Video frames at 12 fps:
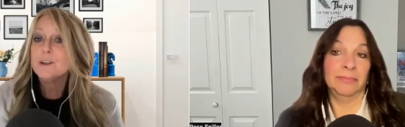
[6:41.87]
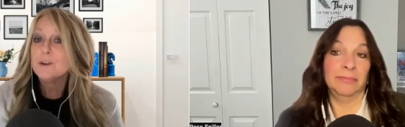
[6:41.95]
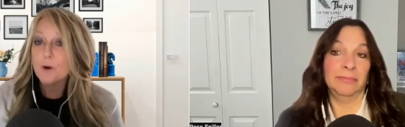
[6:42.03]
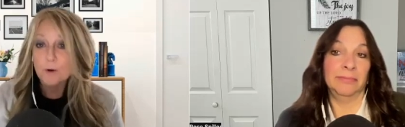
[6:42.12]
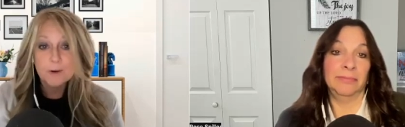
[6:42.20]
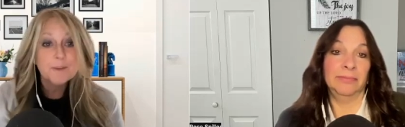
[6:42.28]

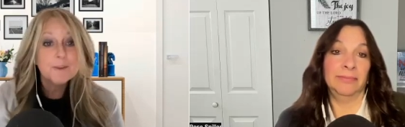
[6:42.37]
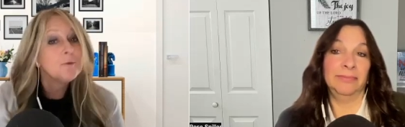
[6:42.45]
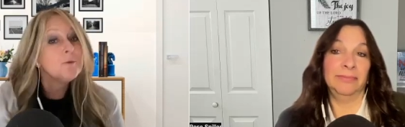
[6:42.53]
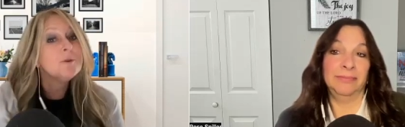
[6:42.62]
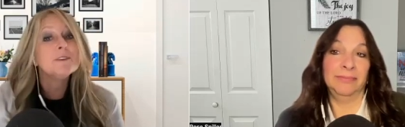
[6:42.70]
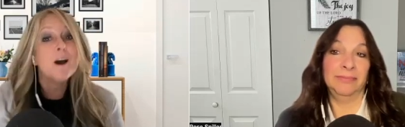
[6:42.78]
Speaker 1: Corinth
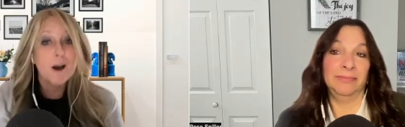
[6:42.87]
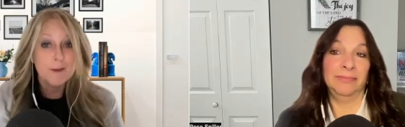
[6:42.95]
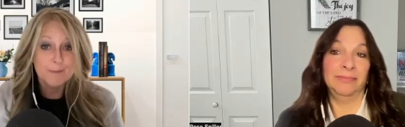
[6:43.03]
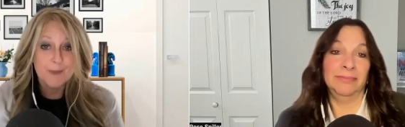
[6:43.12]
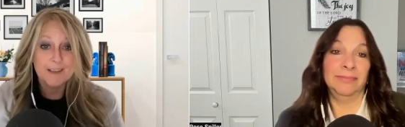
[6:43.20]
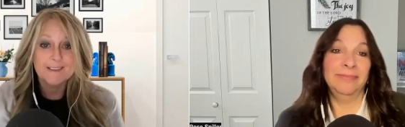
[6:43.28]
was a hot
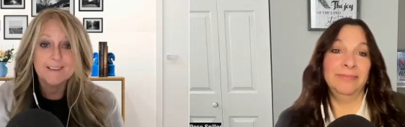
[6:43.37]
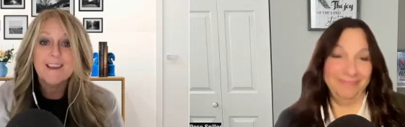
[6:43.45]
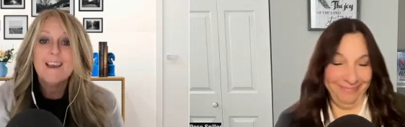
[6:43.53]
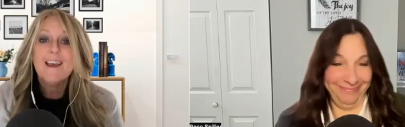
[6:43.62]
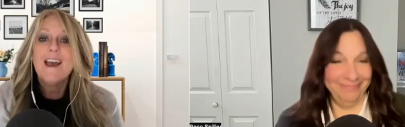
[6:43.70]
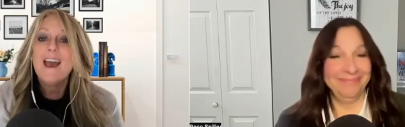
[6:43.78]
mess.
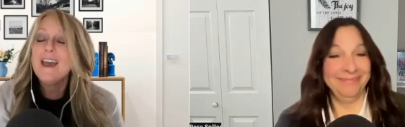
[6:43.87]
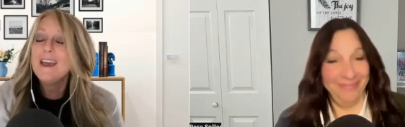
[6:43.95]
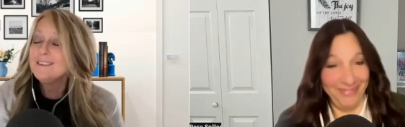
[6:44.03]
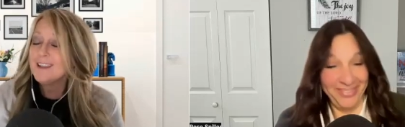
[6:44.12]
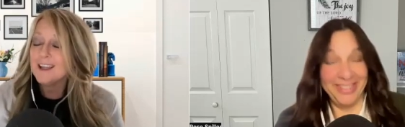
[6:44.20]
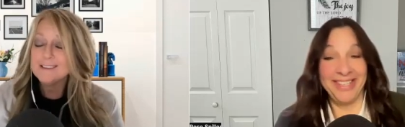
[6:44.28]
And
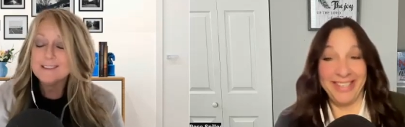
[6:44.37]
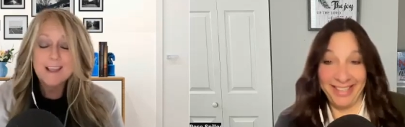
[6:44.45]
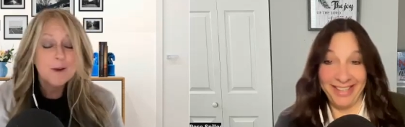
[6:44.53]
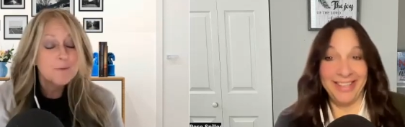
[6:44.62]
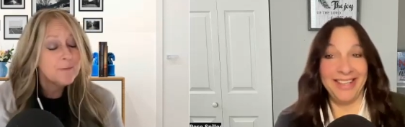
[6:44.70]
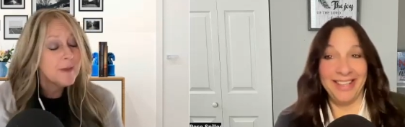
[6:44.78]
that's how
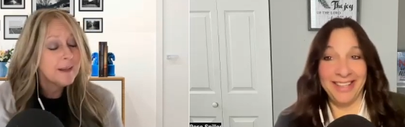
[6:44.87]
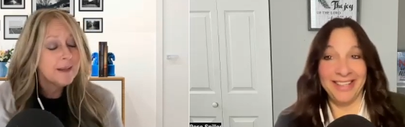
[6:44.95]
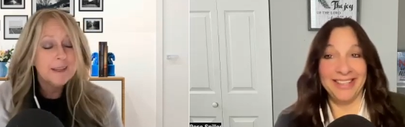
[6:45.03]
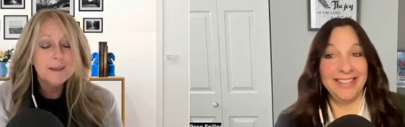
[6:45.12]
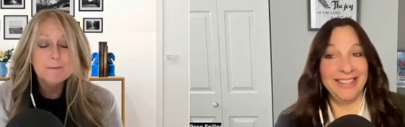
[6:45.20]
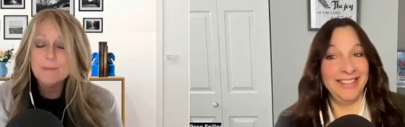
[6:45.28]
many,
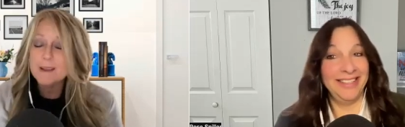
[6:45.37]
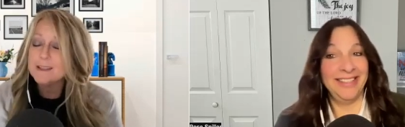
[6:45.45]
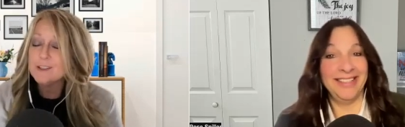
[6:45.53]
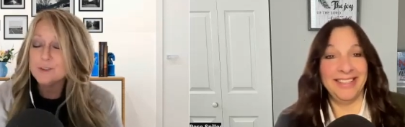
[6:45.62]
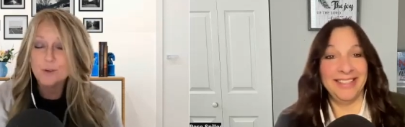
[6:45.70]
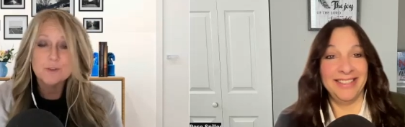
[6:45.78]
many
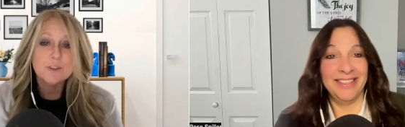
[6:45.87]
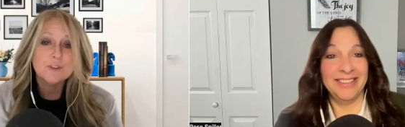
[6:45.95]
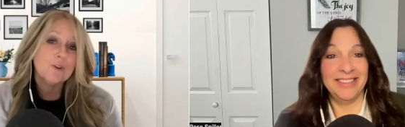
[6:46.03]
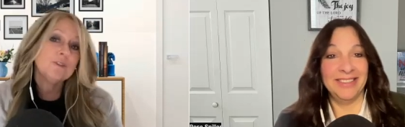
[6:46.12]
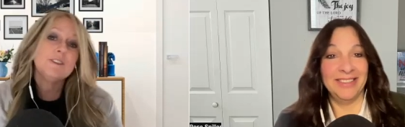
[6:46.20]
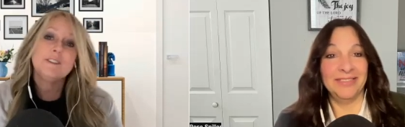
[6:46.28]
churches are
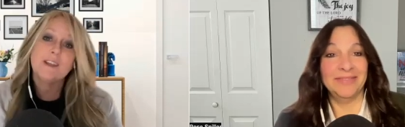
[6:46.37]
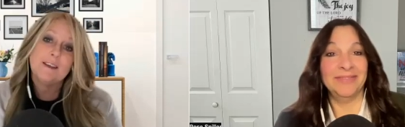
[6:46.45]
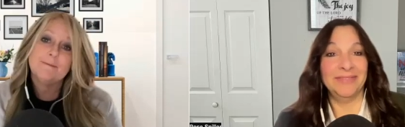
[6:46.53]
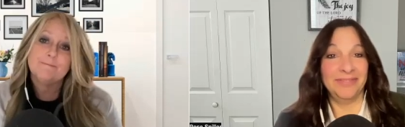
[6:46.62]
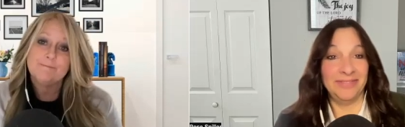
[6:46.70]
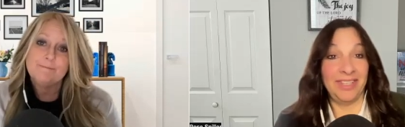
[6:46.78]
today.
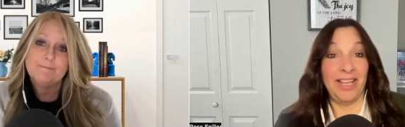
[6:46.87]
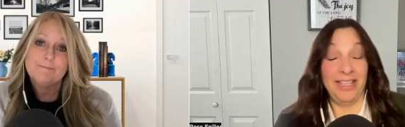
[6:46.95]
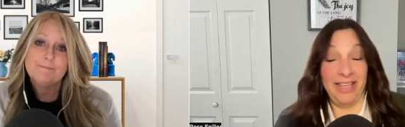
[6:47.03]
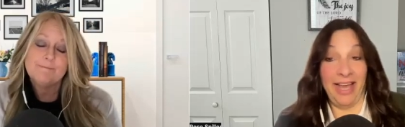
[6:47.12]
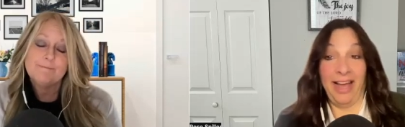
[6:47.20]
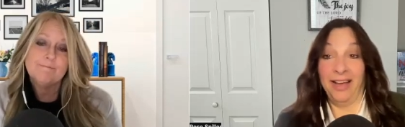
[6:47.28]

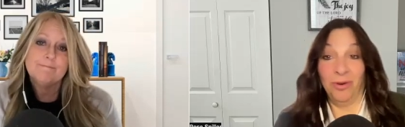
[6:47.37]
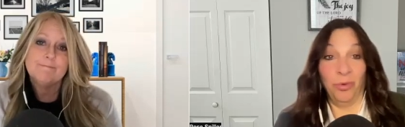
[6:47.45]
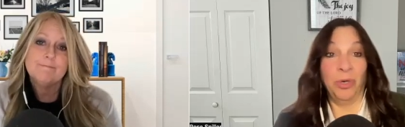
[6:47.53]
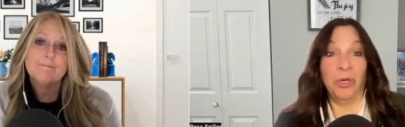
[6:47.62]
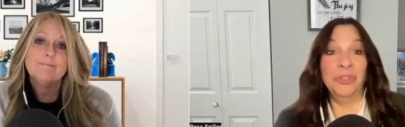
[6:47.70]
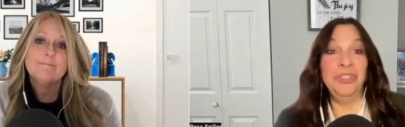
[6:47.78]
Speaker 2: Yeah,
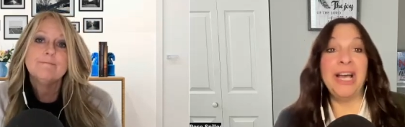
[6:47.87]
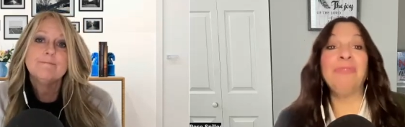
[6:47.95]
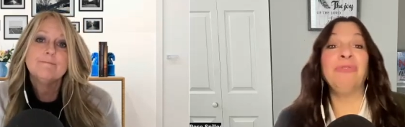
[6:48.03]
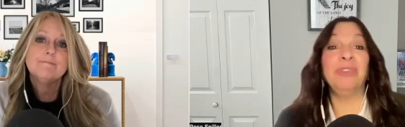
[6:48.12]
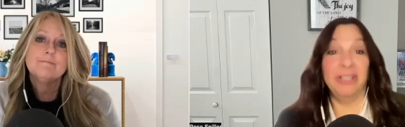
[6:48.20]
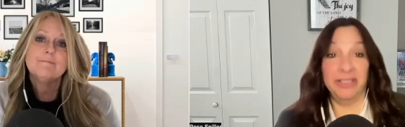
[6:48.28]
we'll
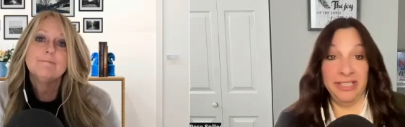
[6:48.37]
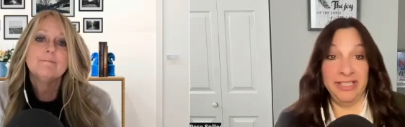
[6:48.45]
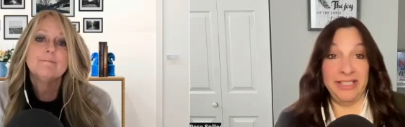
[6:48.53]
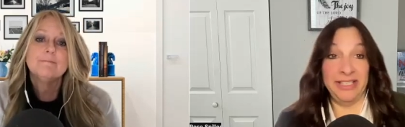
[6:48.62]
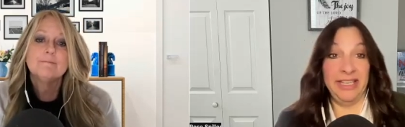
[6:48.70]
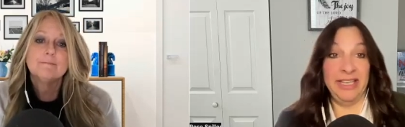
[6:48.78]
definitely
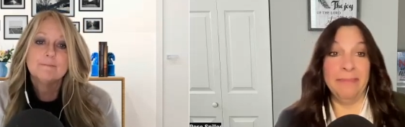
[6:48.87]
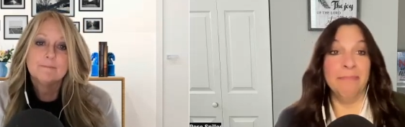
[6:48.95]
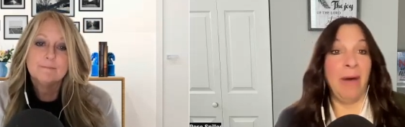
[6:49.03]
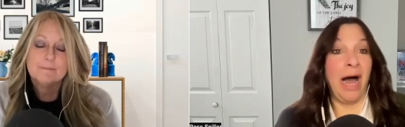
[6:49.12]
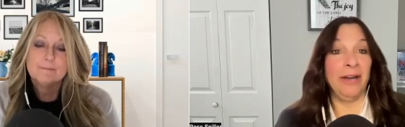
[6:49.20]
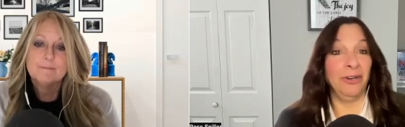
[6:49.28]
see
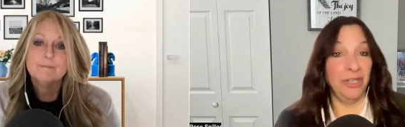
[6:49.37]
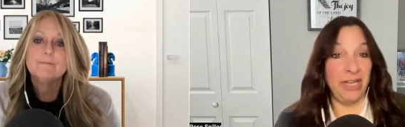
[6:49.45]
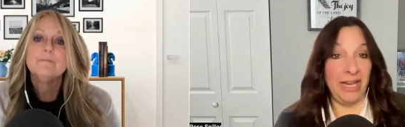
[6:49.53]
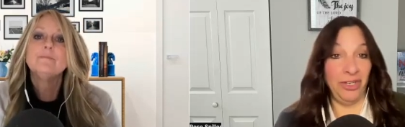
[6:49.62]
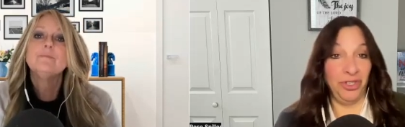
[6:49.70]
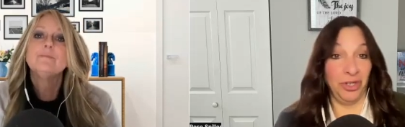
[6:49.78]
modern day
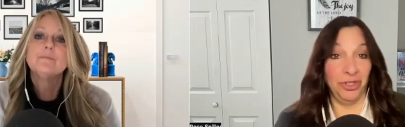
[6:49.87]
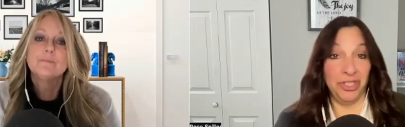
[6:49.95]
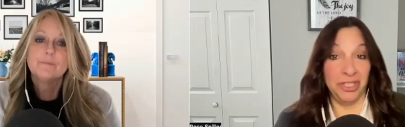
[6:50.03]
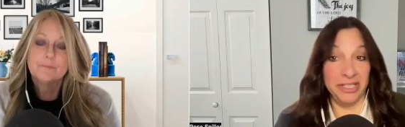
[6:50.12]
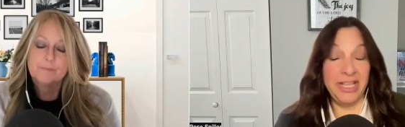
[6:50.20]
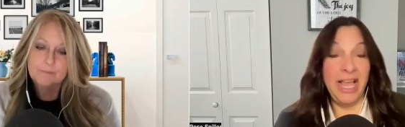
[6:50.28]

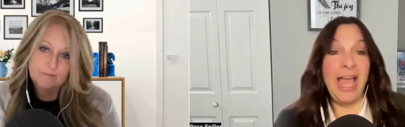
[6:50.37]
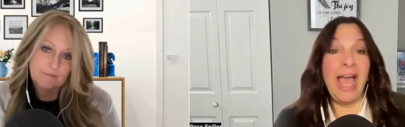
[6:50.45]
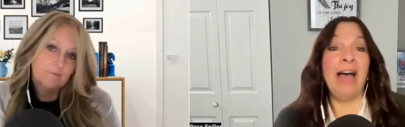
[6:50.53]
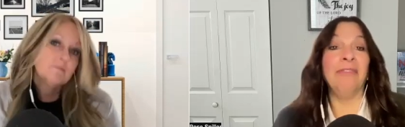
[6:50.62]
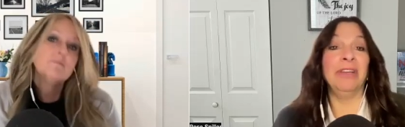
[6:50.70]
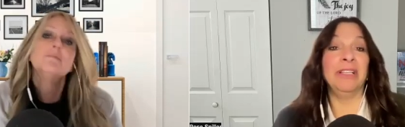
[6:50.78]
churches
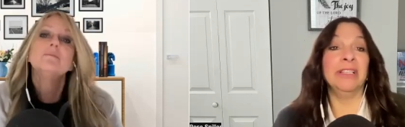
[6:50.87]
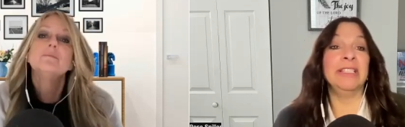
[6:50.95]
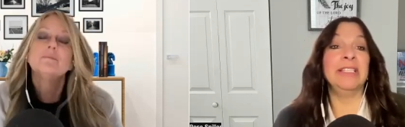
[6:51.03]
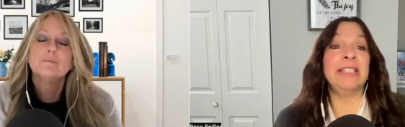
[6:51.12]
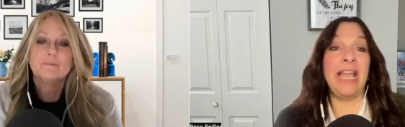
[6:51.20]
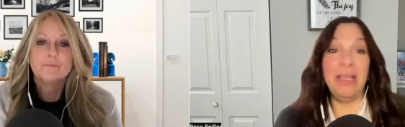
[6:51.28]
having the
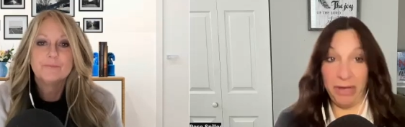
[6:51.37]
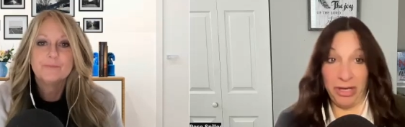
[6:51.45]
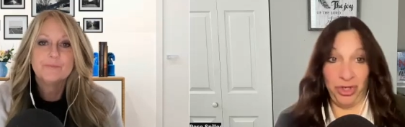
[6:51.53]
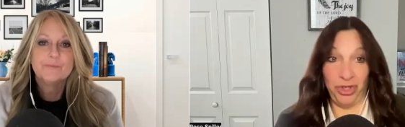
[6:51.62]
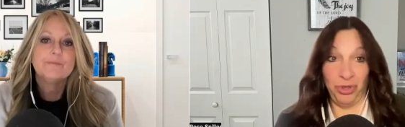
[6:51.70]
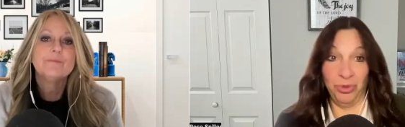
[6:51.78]
same
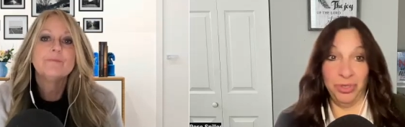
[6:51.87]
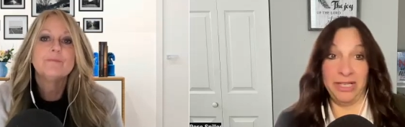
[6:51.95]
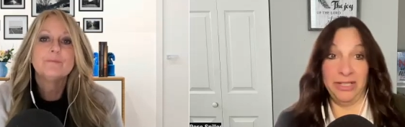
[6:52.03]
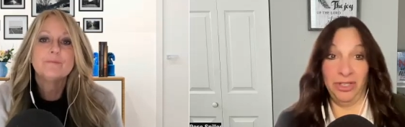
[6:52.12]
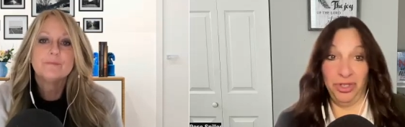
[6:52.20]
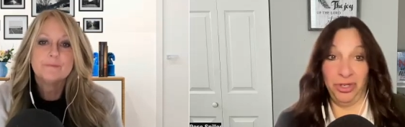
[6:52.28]
issues in
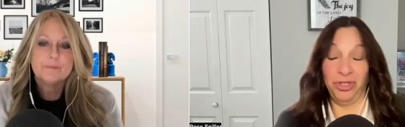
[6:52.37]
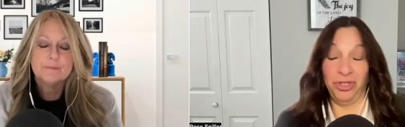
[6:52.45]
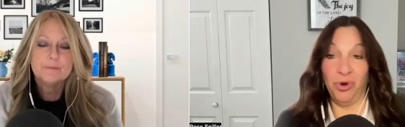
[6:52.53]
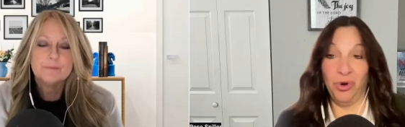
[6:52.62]
the church in